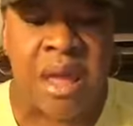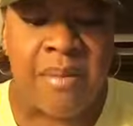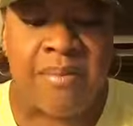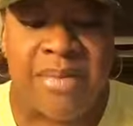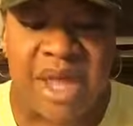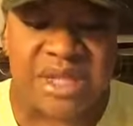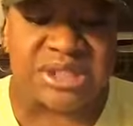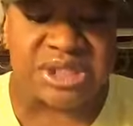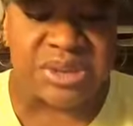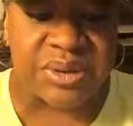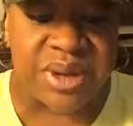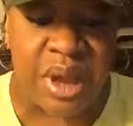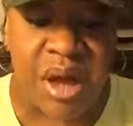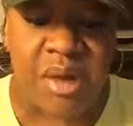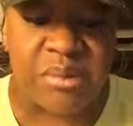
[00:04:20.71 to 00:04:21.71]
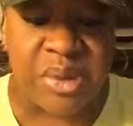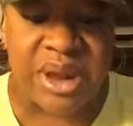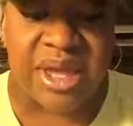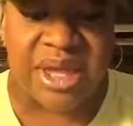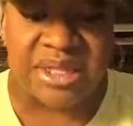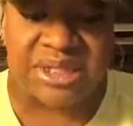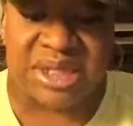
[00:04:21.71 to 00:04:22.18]
ministering on
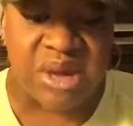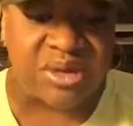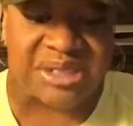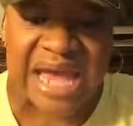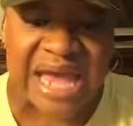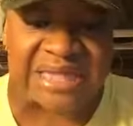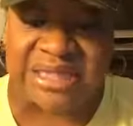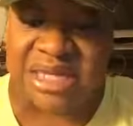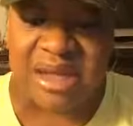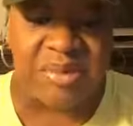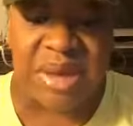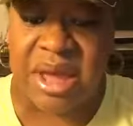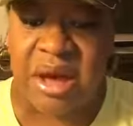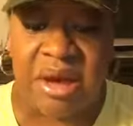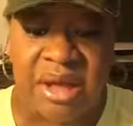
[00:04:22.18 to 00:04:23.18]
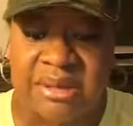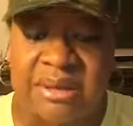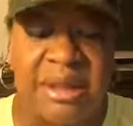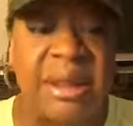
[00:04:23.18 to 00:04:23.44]
breaking soul ties, it could be on